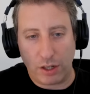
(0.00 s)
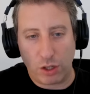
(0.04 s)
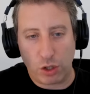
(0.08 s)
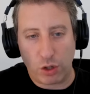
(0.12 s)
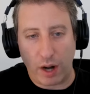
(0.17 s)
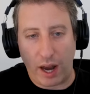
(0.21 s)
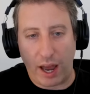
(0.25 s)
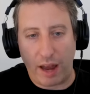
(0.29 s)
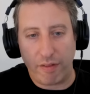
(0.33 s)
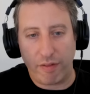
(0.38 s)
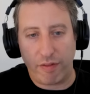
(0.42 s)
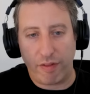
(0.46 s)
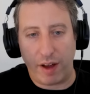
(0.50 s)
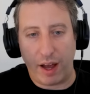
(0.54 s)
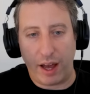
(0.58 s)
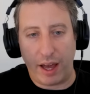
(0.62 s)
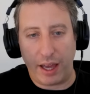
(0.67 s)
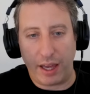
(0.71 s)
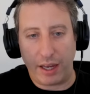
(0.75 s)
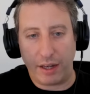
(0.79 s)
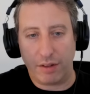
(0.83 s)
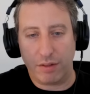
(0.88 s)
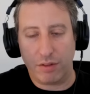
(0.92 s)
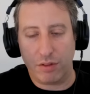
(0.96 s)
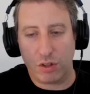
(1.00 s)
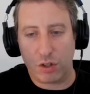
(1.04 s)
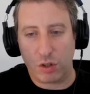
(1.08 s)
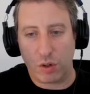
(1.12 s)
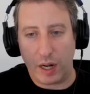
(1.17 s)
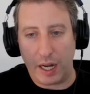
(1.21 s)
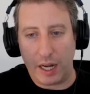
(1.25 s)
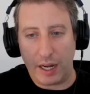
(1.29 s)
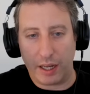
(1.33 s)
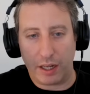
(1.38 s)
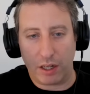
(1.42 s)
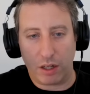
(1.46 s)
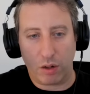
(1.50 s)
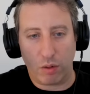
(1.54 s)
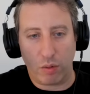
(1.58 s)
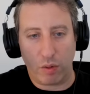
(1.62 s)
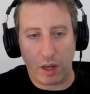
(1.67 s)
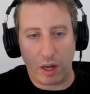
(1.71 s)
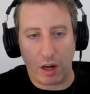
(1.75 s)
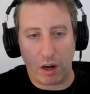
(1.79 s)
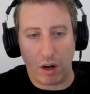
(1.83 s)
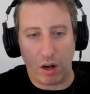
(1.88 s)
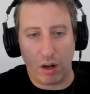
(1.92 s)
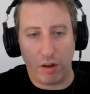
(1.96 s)
TradFi trading
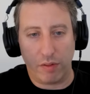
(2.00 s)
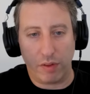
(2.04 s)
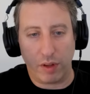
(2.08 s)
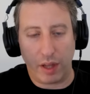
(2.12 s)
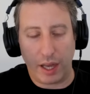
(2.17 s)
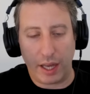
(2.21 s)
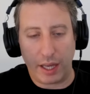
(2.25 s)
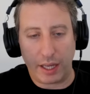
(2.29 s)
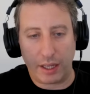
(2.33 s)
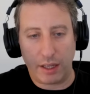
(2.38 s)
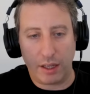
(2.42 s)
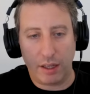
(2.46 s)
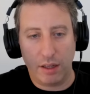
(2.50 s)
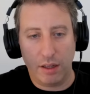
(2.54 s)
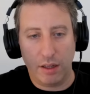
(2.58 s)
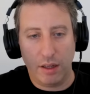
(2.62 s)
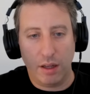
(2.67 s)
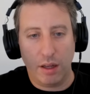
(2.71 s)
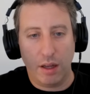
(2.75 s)
career of like